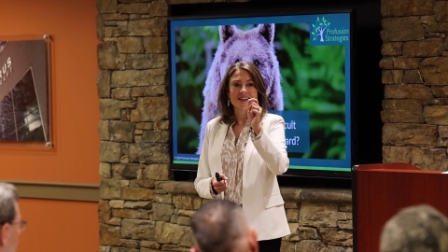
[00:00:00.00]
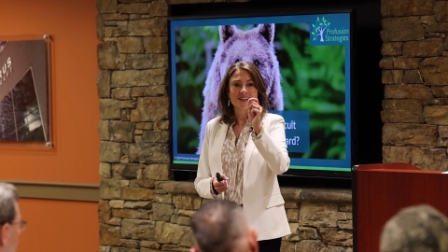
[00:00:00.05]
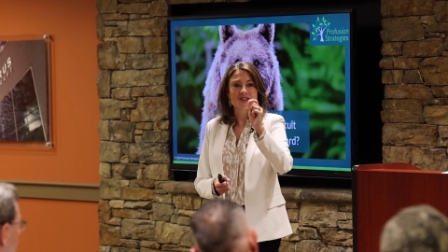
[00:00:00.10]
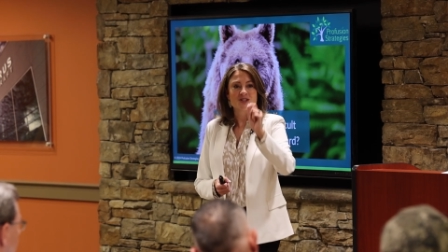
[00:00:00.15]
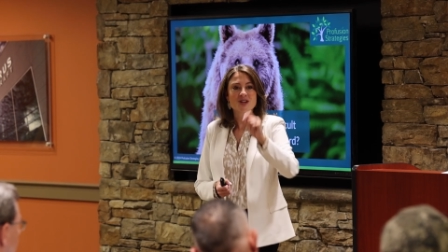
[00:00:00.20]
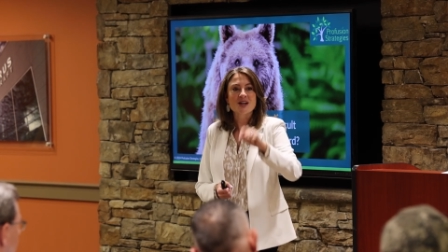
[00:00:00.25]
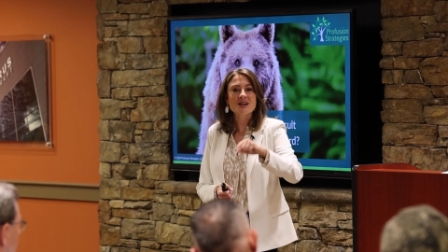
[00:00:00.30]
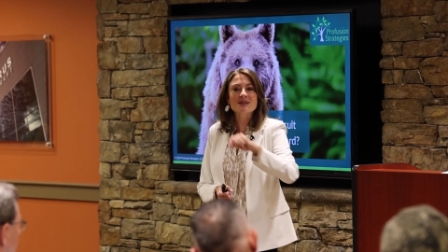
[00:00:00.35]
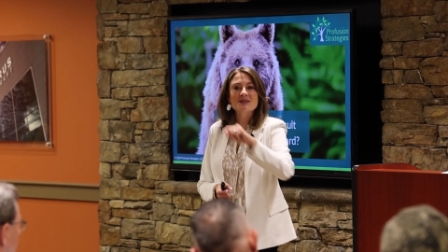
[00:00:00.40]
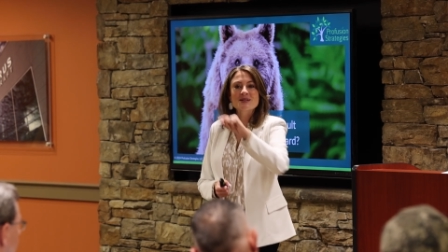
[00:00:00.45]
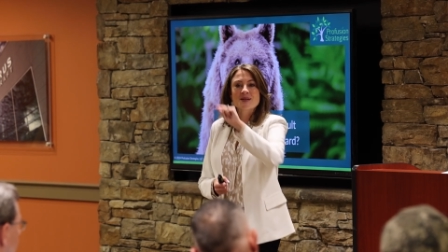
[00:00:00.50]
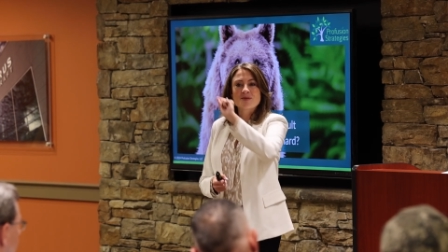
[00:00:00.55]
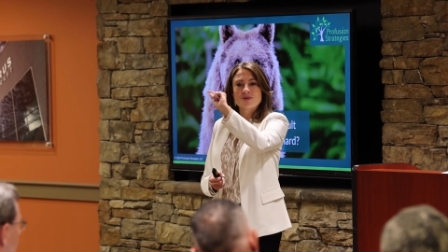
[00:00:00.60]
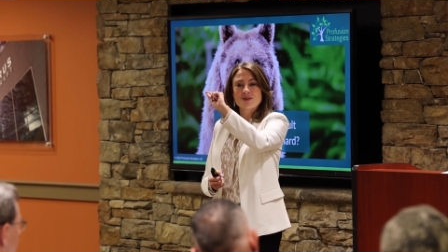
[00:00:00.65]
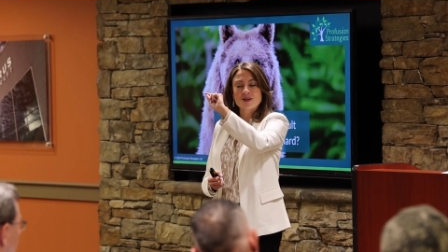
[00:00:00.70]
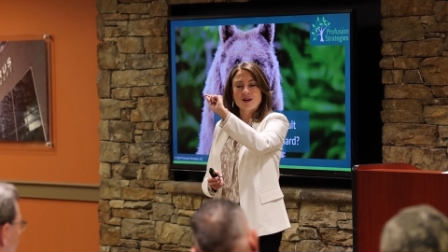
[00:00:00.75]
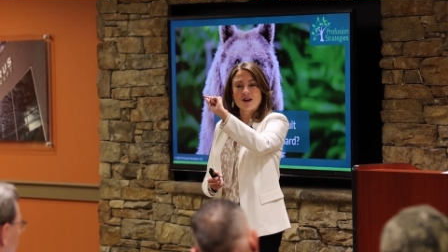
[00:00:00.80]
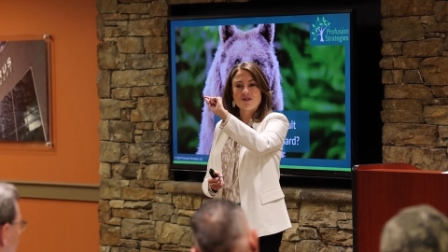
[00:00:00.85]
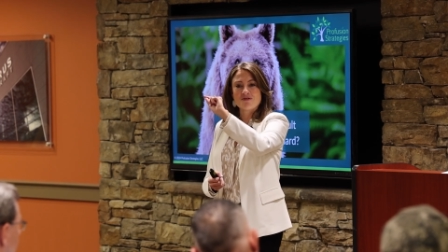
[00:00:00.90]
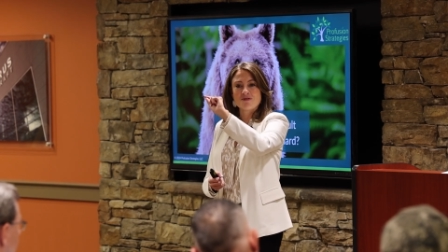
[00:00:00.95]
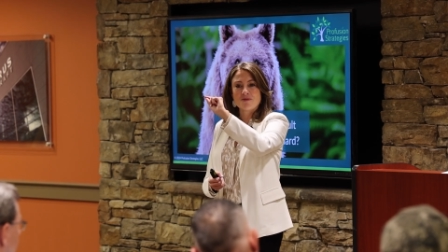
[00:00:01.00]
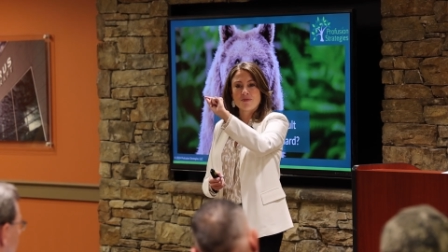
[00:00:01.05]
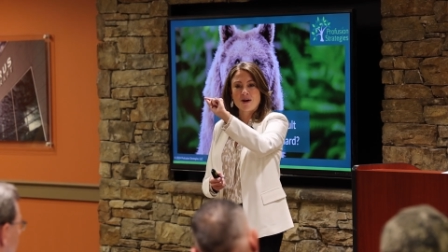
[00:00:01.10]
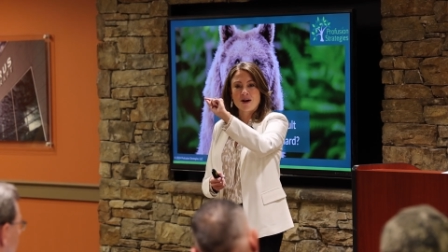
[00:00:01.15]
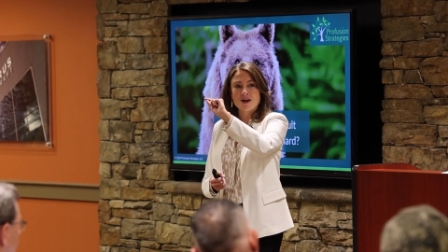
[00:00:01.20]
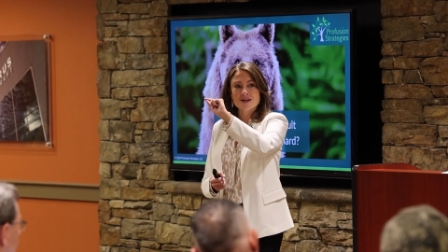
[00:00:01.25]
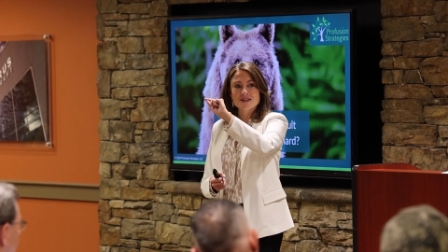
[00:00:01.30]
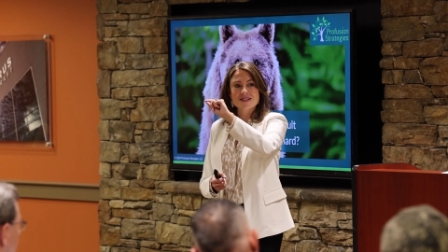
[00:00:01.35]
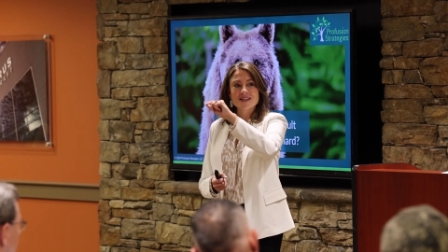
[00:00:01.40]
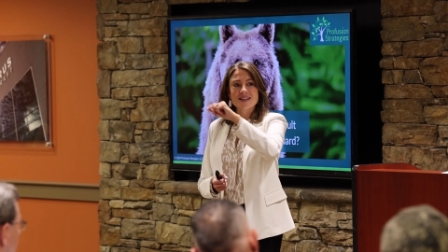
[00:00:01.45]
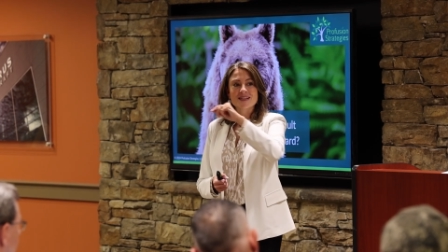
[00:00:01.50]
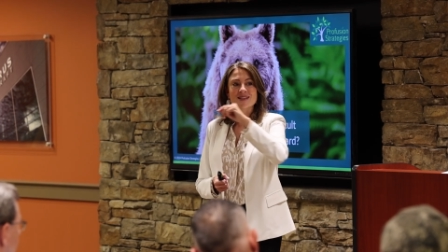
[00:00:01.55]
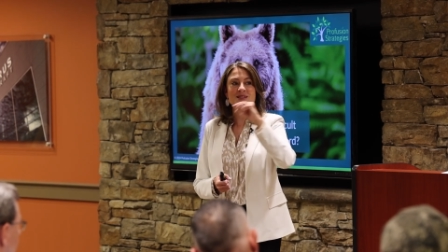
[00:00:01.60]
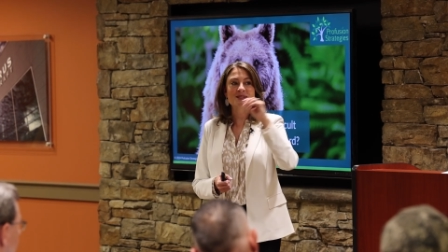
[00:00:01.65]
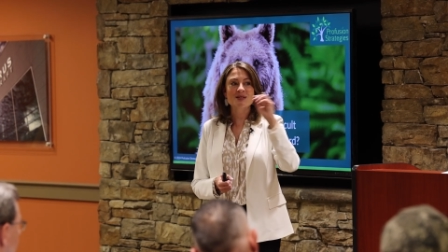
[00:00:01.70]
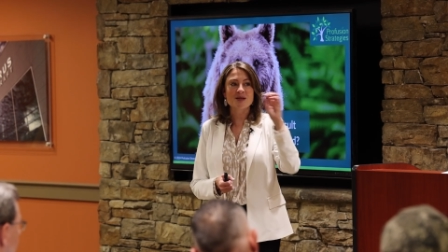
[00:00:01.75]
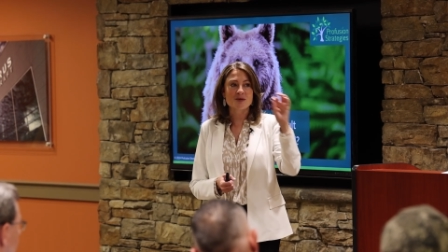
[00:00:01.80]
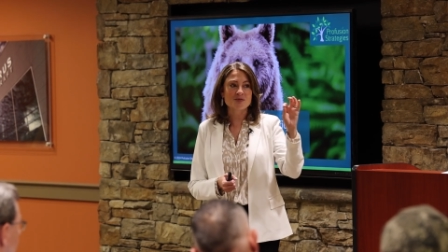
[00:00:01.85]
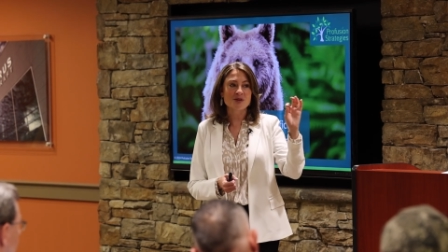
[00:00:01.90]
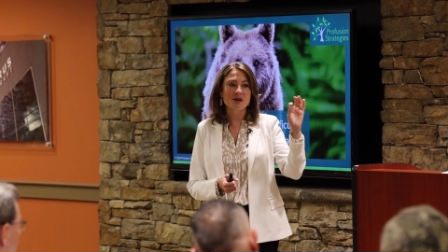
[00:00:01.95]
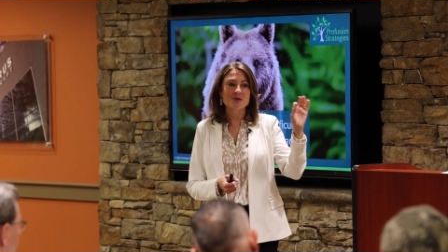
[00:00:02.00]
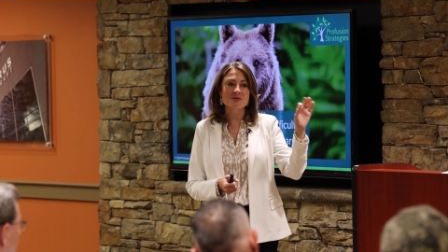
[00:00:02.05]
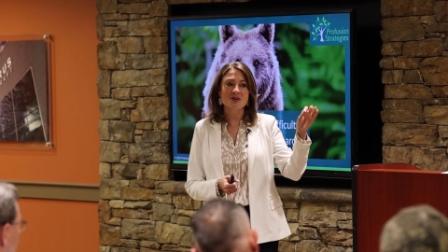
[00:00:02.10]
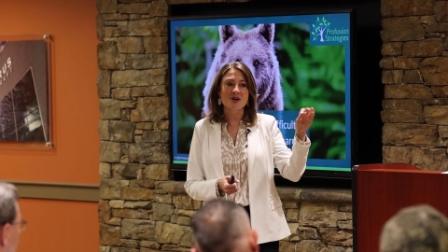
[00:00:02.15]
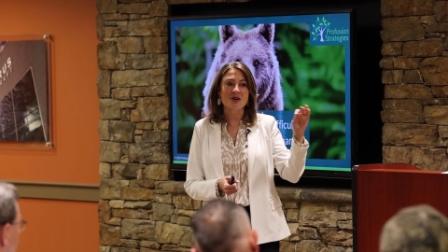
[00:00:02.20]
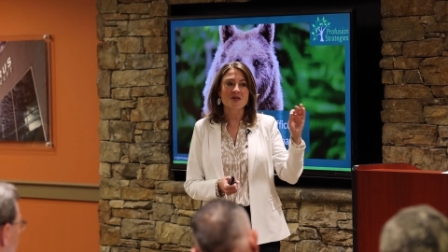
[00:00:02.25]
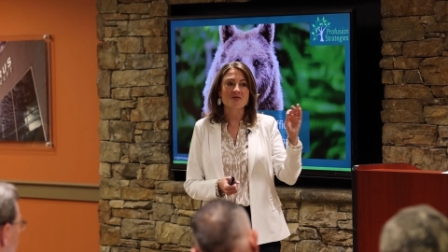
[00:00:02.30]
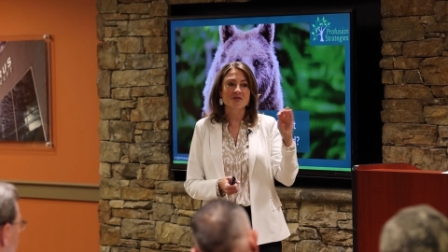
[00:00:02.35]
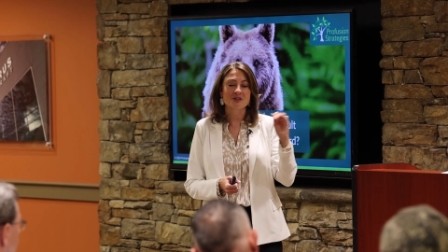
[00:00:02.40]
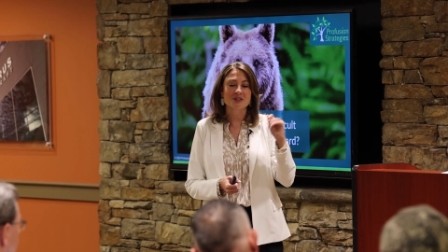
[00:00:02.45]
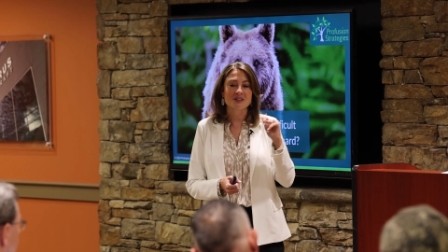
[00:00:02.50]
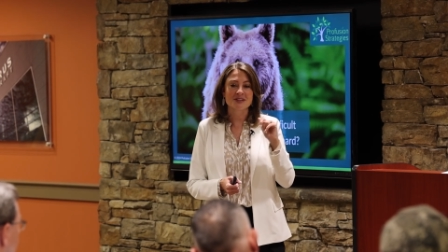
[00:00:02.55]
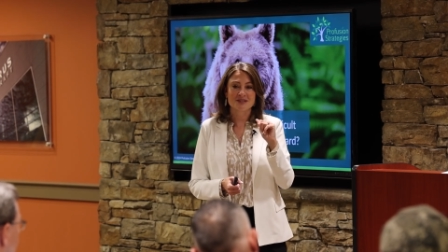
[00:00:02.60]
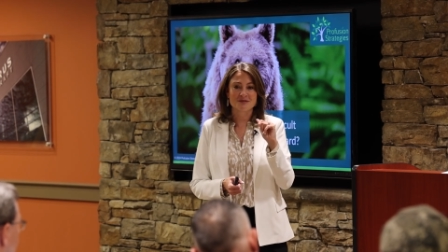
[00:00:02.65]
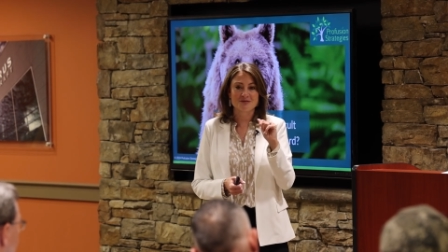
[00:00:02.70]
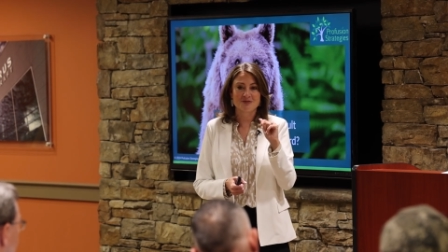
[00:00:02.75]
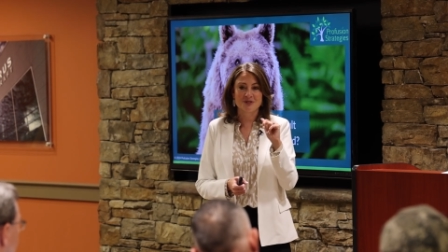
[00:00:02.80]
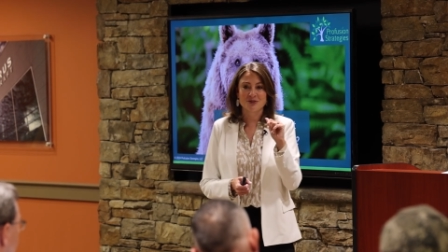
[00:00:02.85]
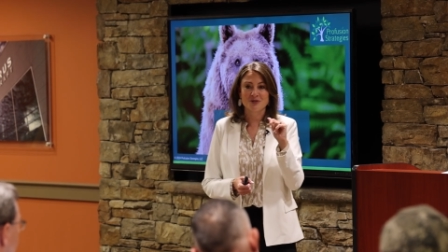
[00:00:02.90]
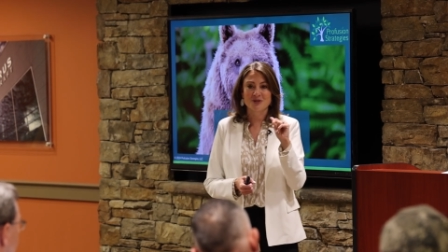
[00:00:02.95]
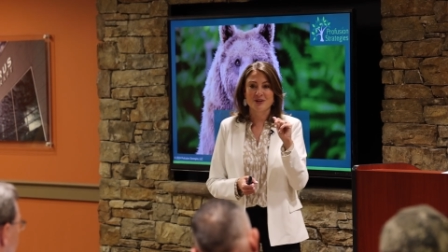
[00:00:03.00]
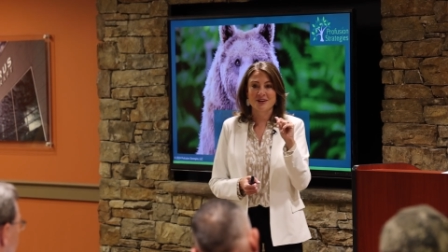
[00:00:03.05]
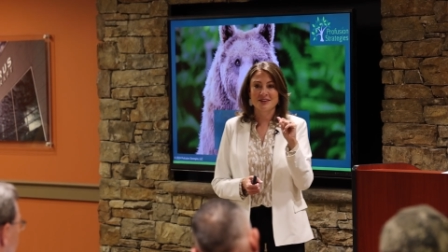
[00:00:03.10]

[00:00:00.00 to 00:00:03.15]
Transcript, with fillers: check something off a box. And sometimes conflict doesn't feel